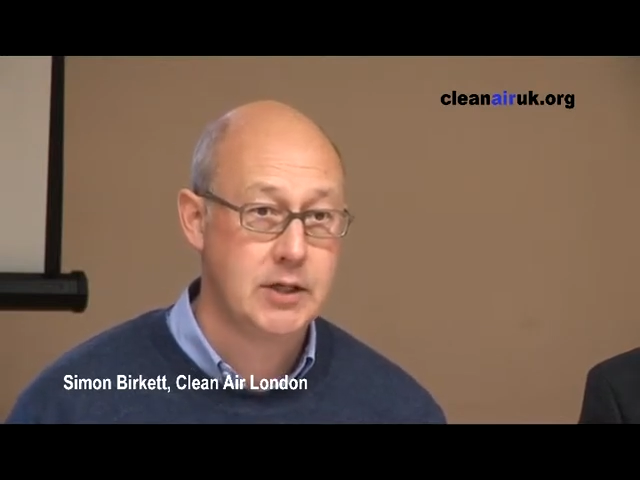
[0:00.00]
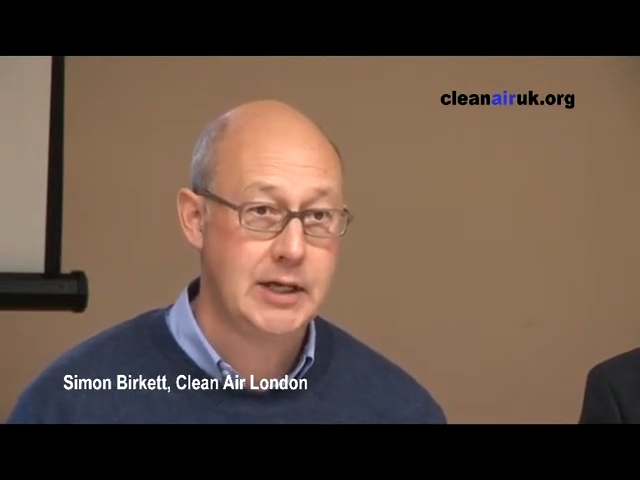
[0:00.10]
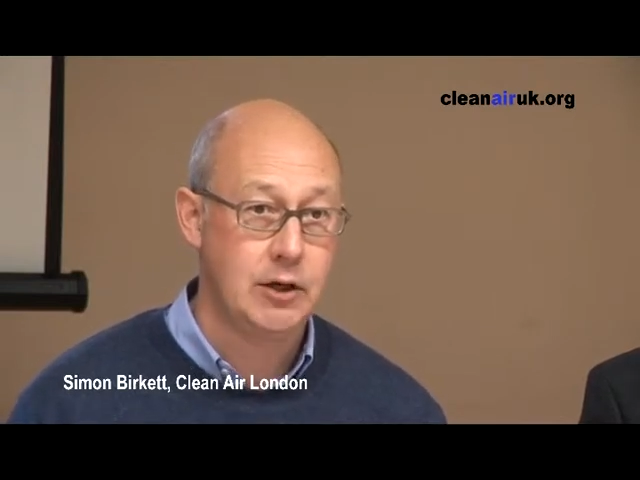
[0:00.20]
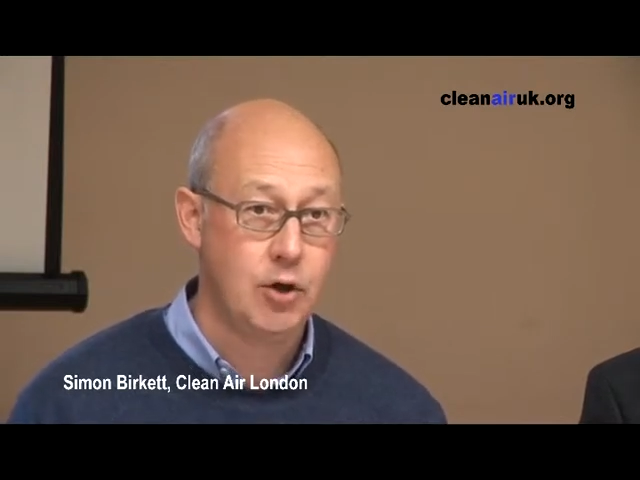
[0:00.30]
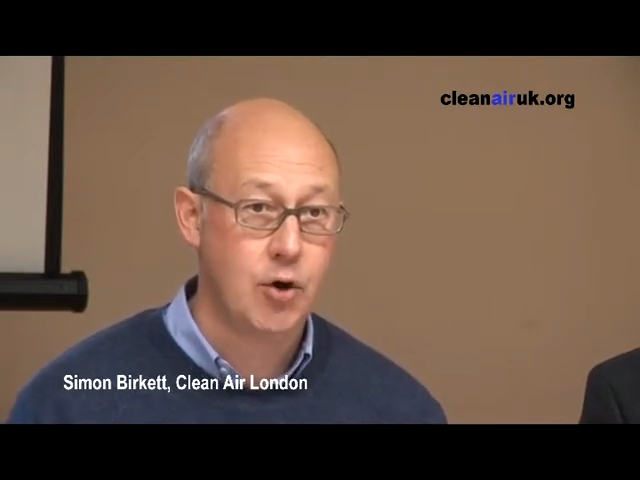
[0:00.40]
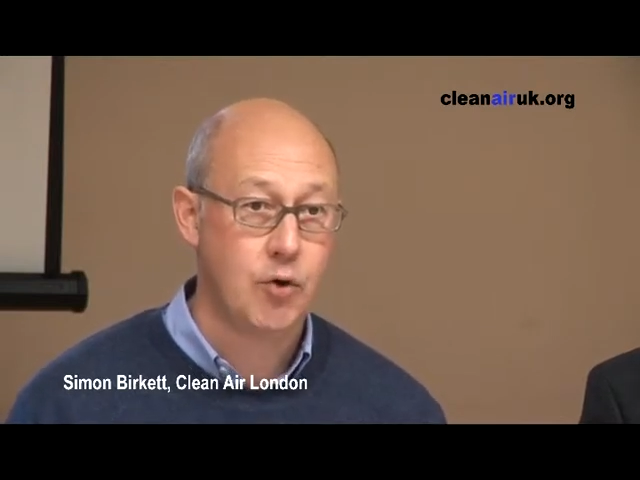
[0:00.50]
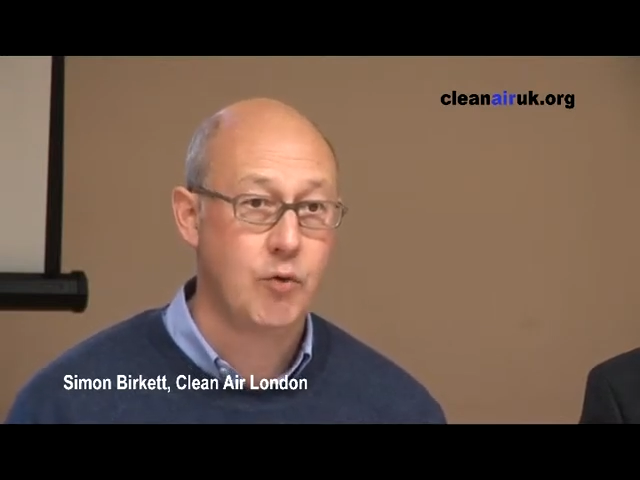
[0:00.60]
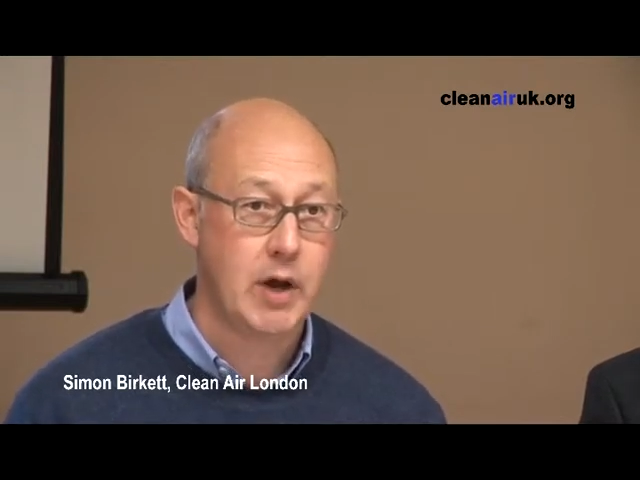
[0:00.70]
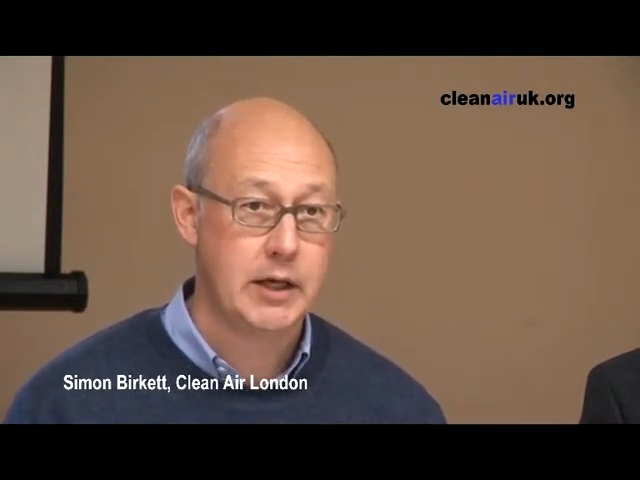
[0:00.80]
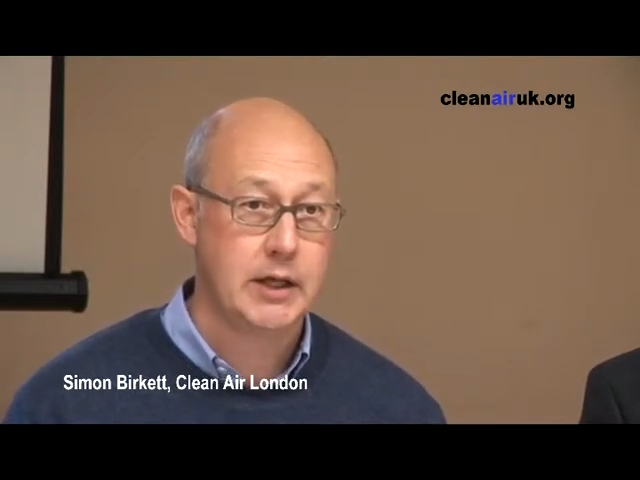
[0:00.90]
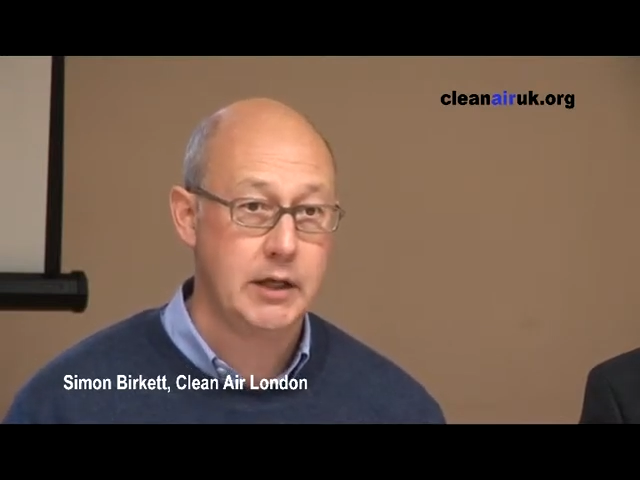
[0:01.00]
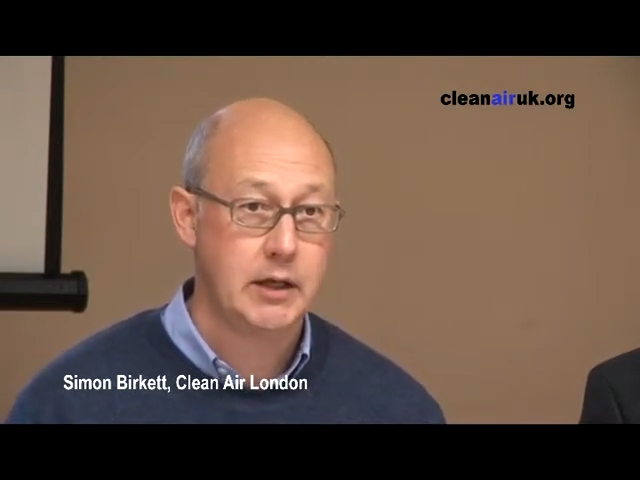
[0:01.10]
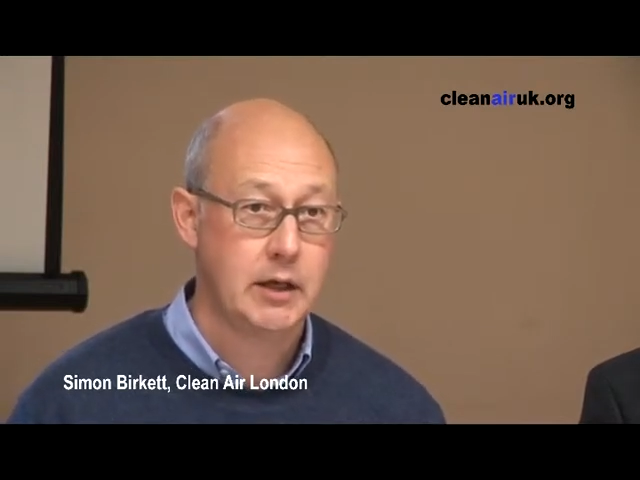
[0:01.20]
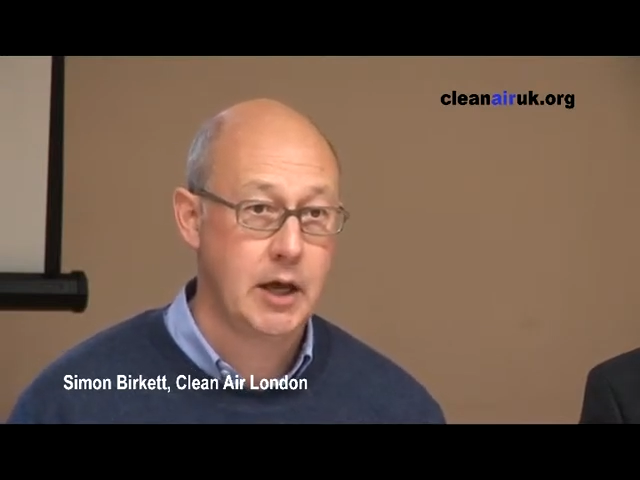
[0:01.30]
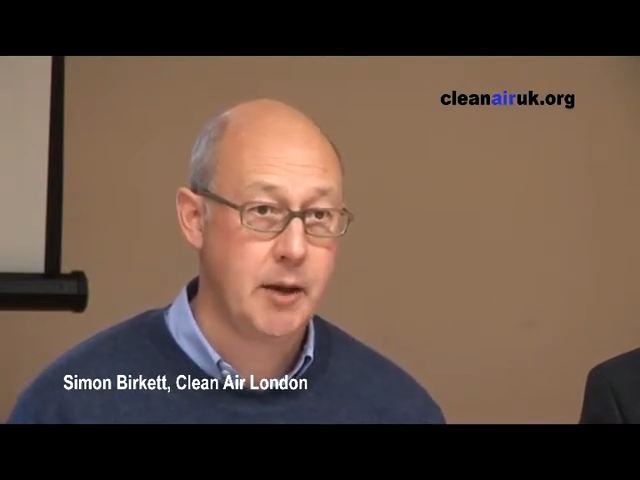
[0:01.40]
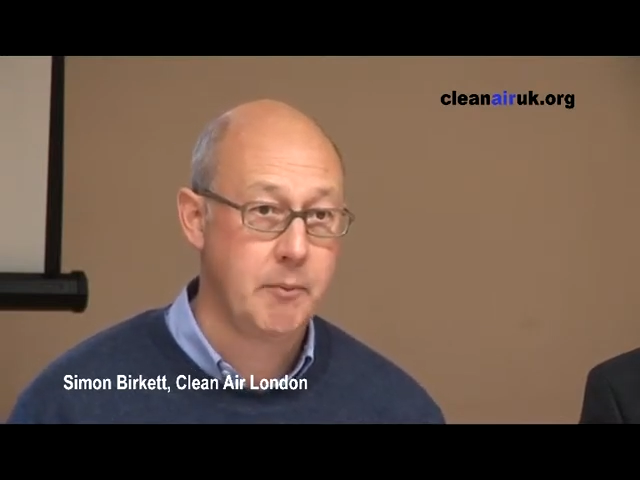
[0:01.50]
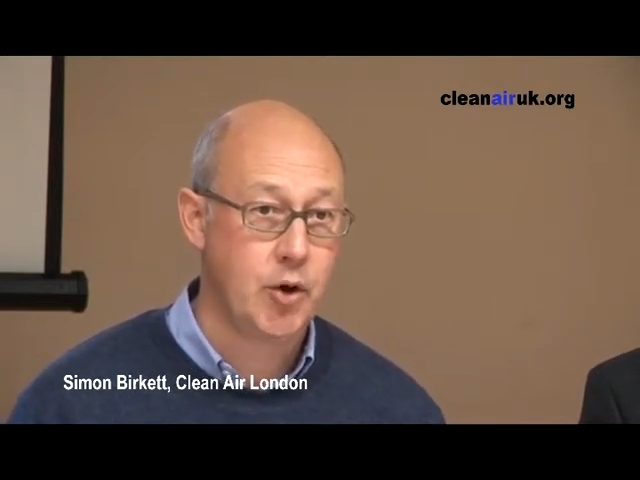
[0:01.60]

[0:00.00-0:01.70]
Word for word: the long-running um,